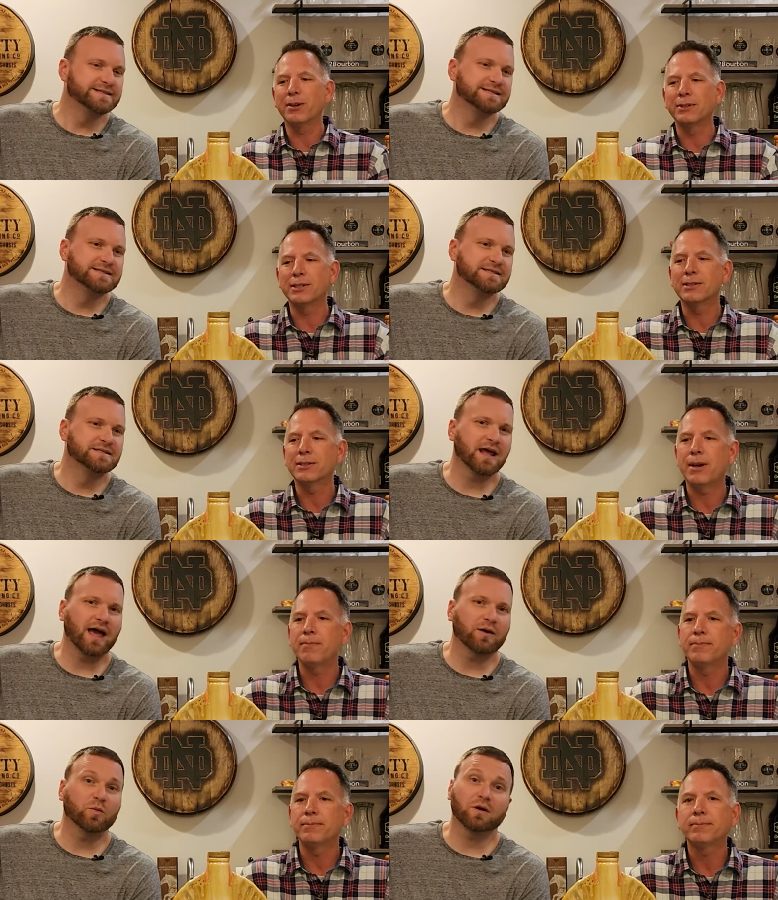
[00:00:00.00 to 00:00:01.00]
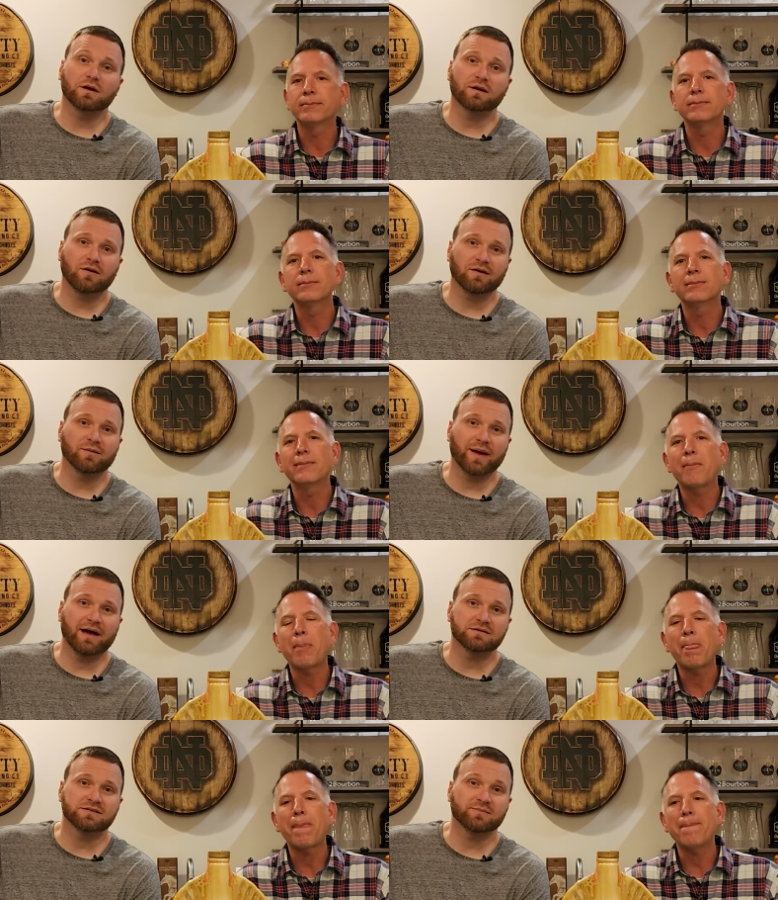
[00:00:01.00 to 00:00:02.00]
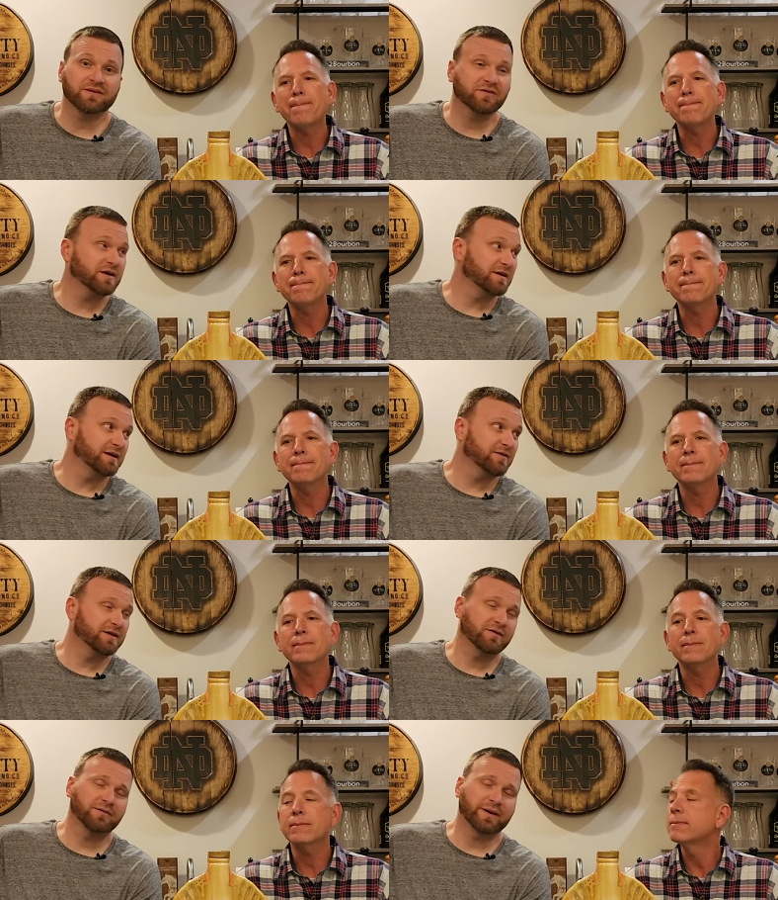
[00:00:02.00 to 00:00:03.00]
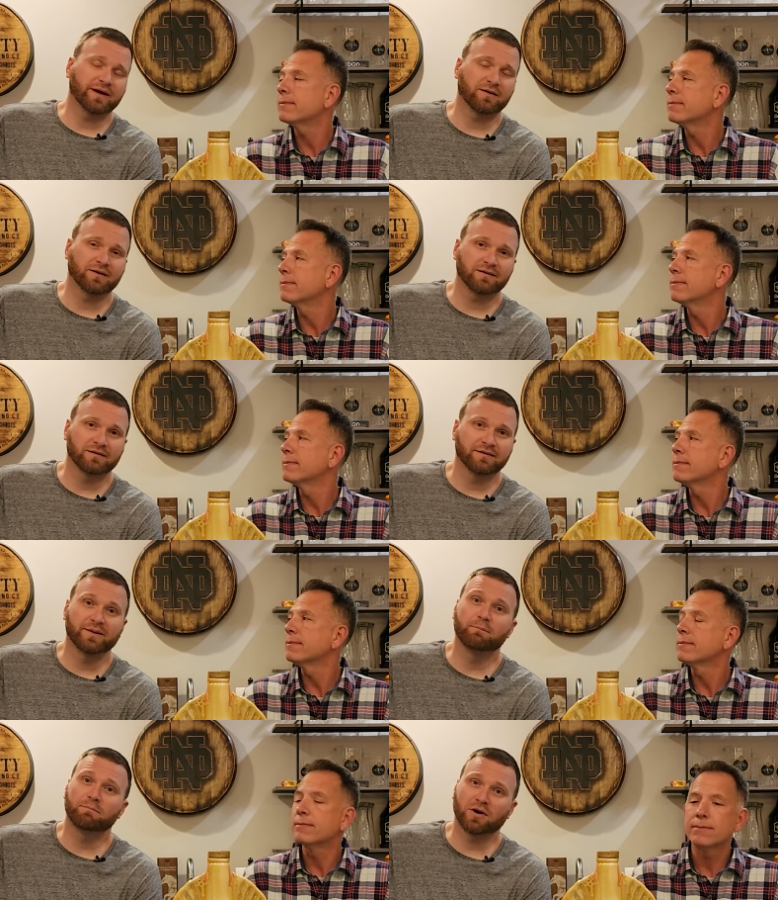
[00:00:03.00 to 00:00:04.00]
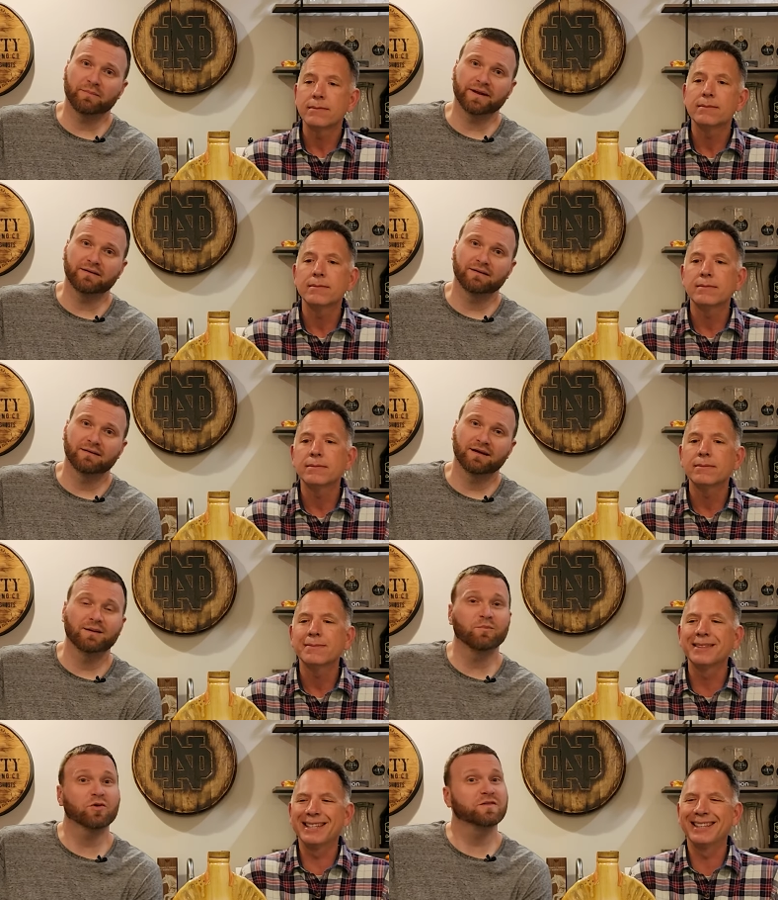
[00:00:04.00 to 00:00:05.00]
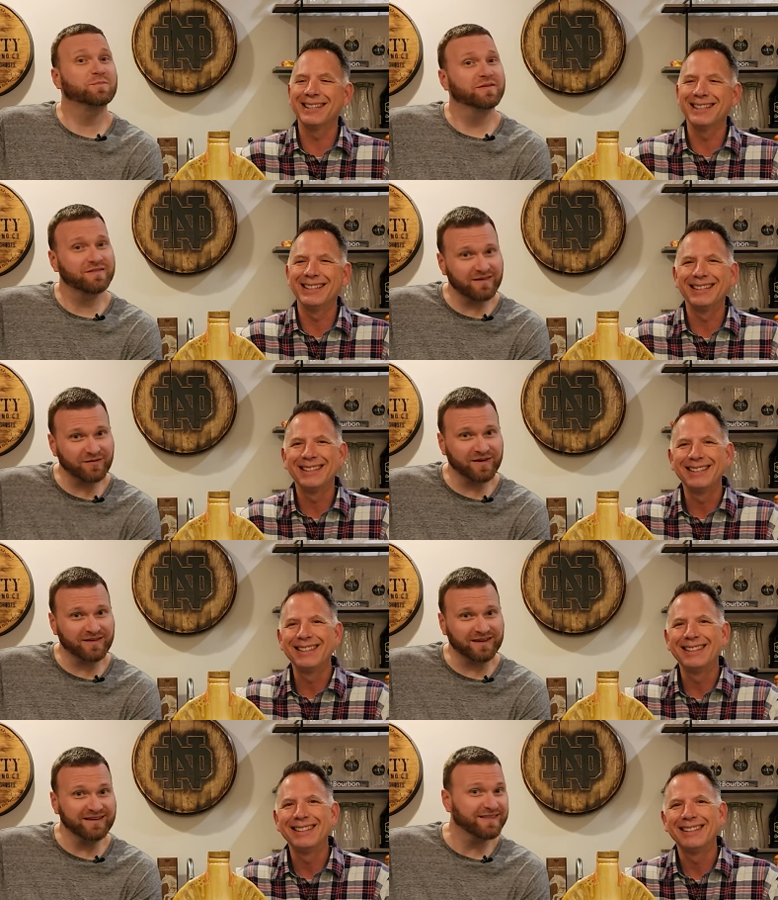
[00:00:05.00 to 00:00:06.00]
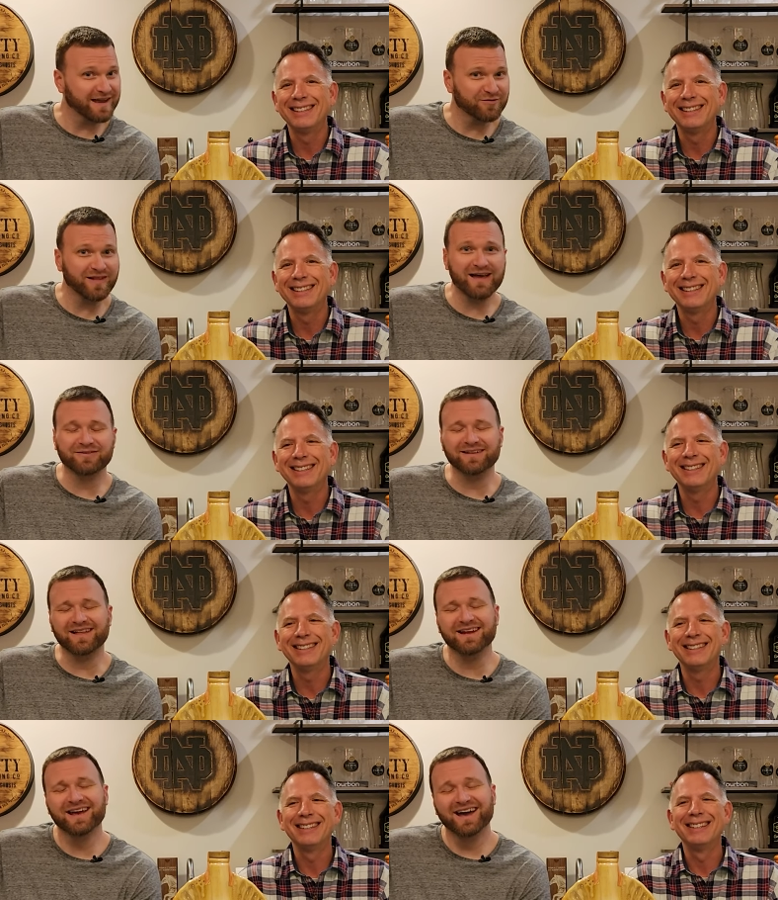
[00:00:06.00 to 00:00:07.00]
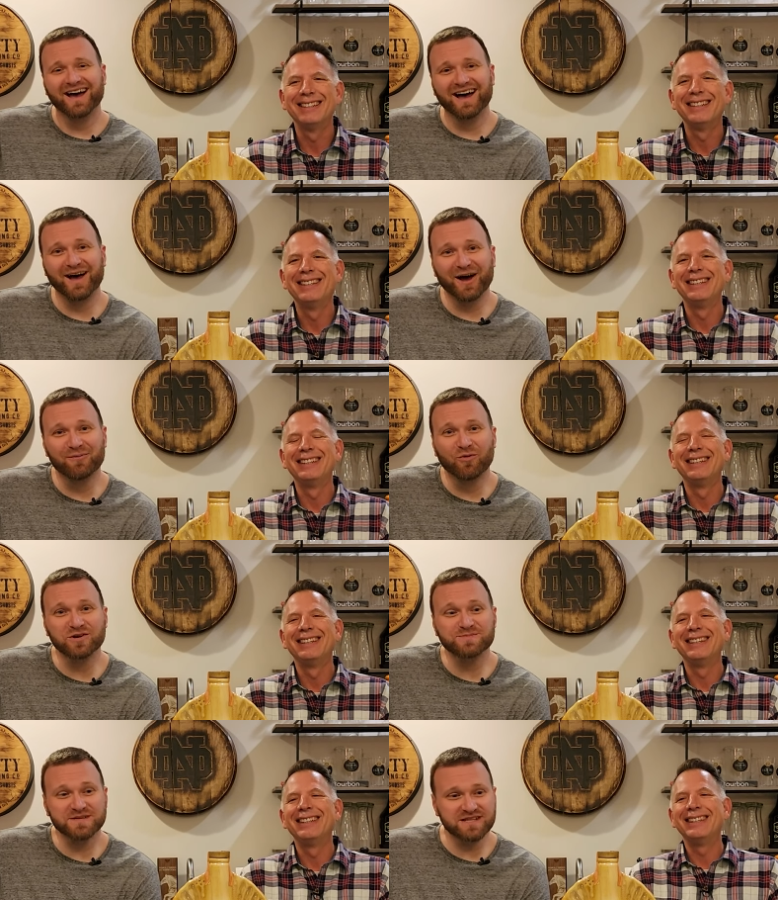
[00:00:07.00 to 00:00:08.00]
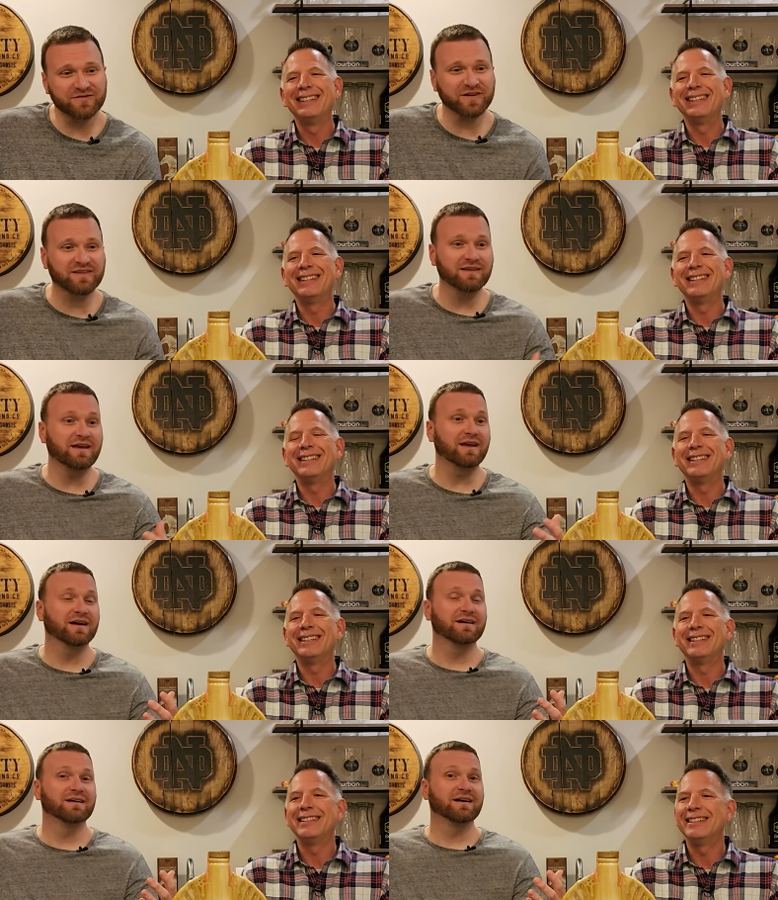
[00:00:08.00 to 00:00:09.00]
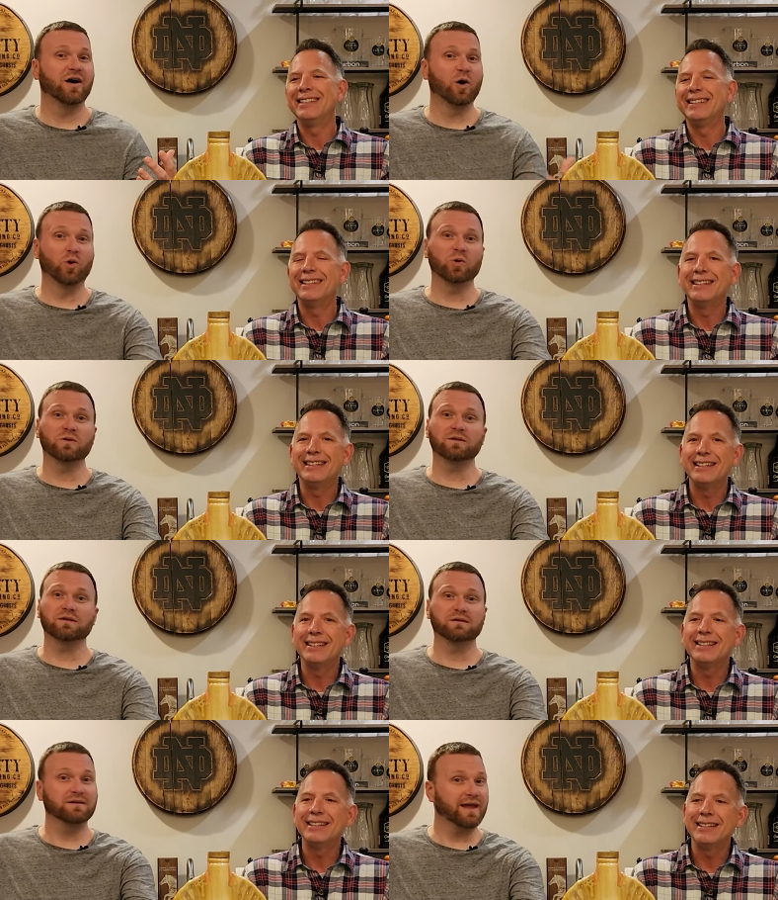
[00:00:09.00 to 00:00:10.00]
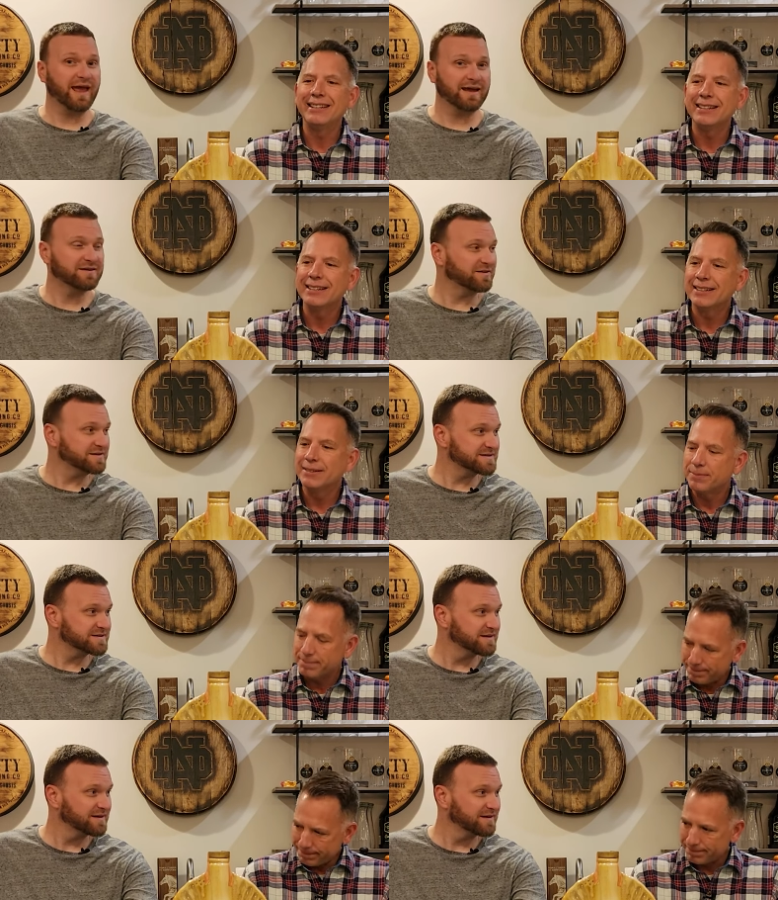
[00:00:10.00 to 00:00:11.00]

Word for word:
Speaker 1: of us?
Speaker 2: Tonight, we're going to talk about something very near and dear to my heart, bourbon. And more specifically, thank you for laughing, Glenn, more specifically, old decanters.